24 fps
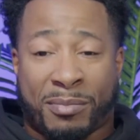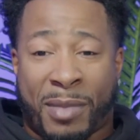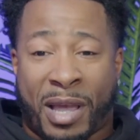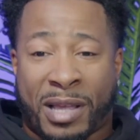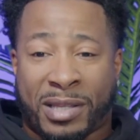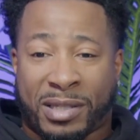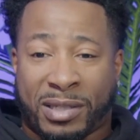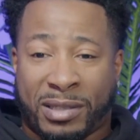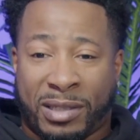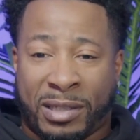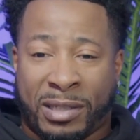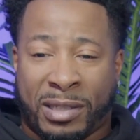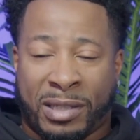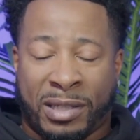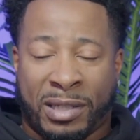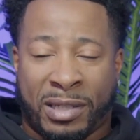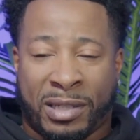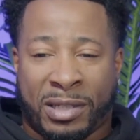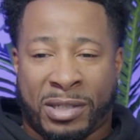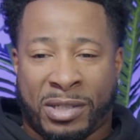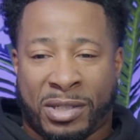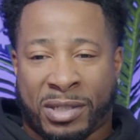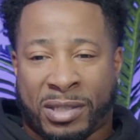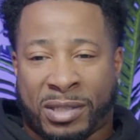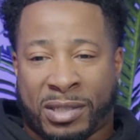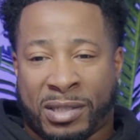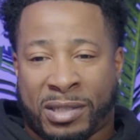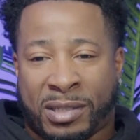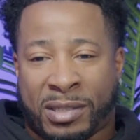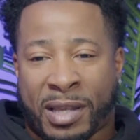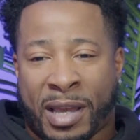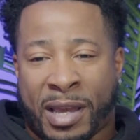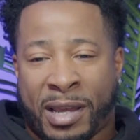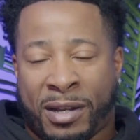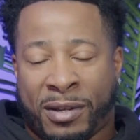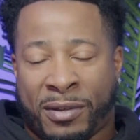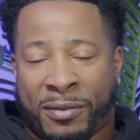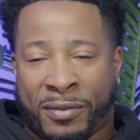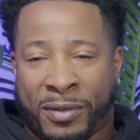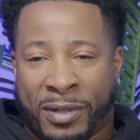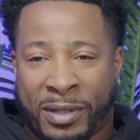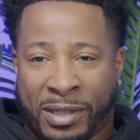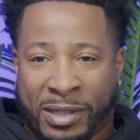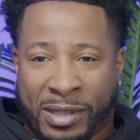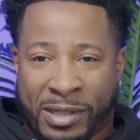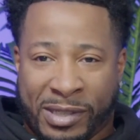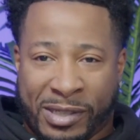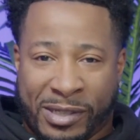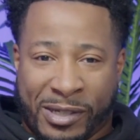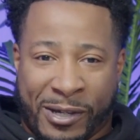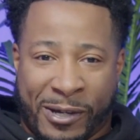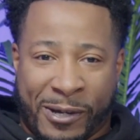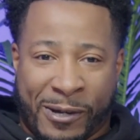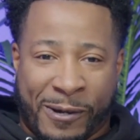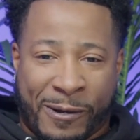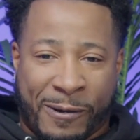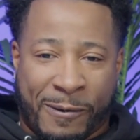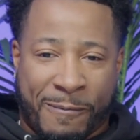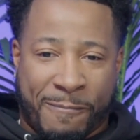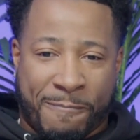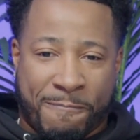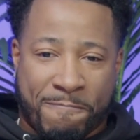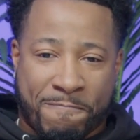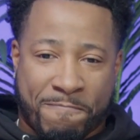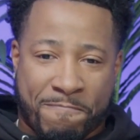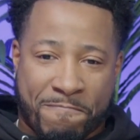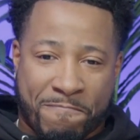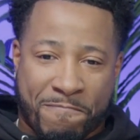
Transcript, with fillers: masculinity and just the state of um,